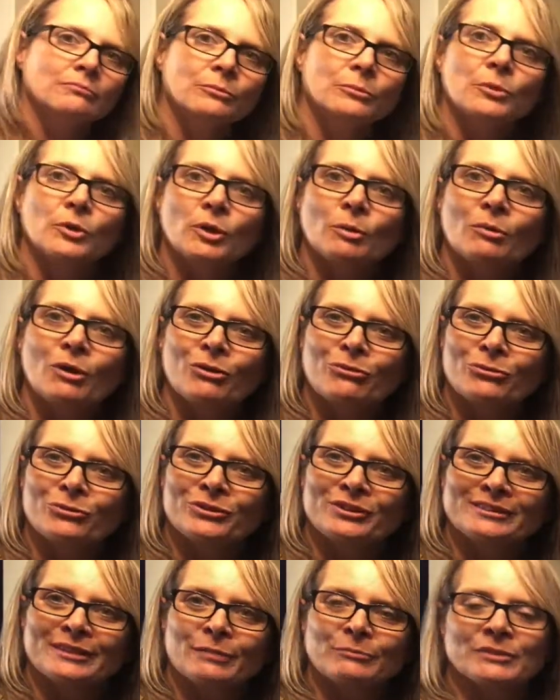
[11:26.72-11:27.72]
pull them all through at
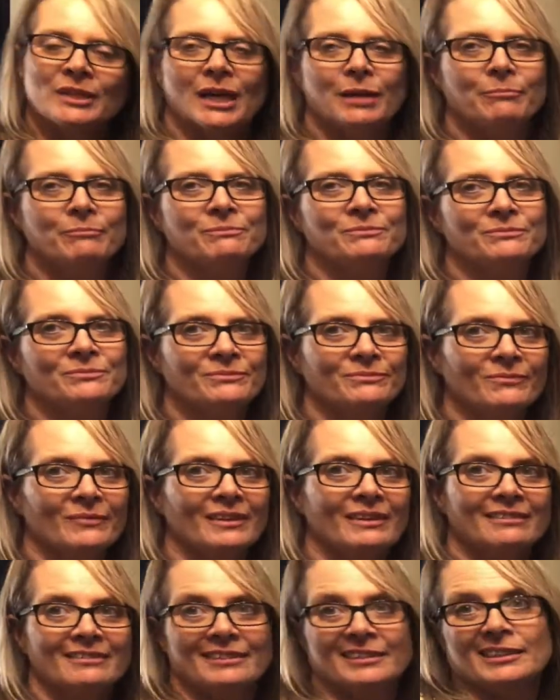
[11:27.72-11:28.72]
the same time.
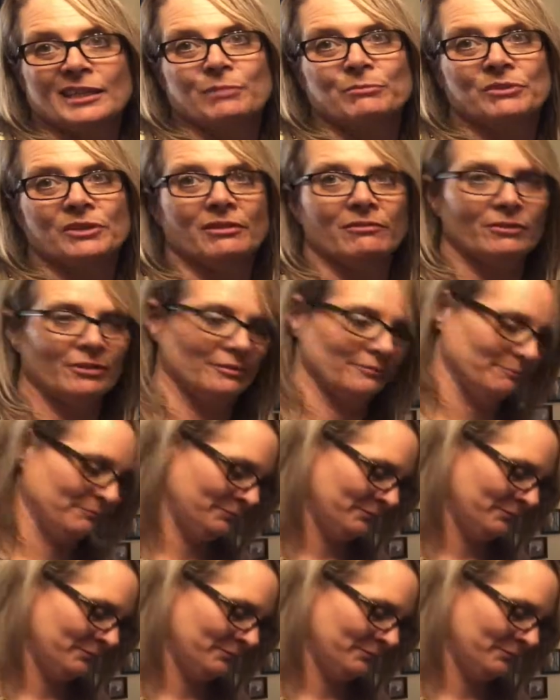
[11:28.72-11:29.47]
It's a time saver.